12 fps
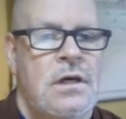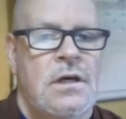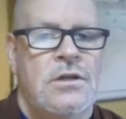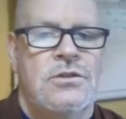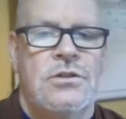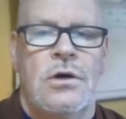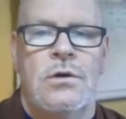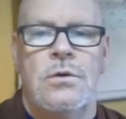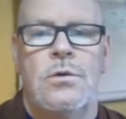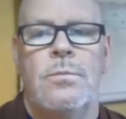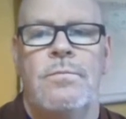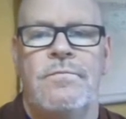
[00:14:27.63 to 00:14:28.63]

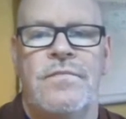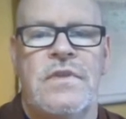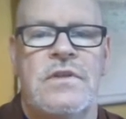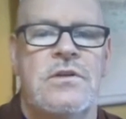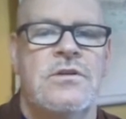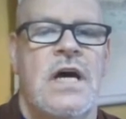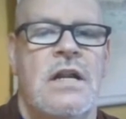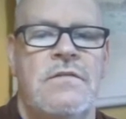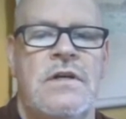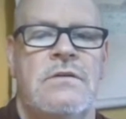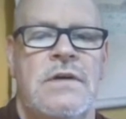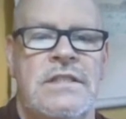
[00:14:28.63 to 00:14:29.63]
So just kind of
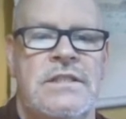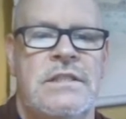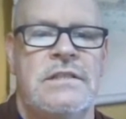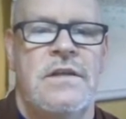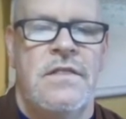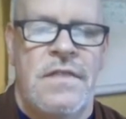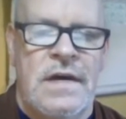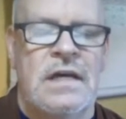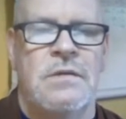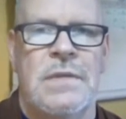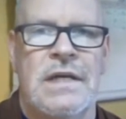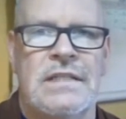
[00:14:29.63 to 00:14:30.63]
interesting to think
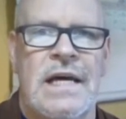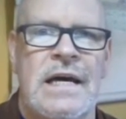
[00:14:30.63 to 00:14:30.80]
about that.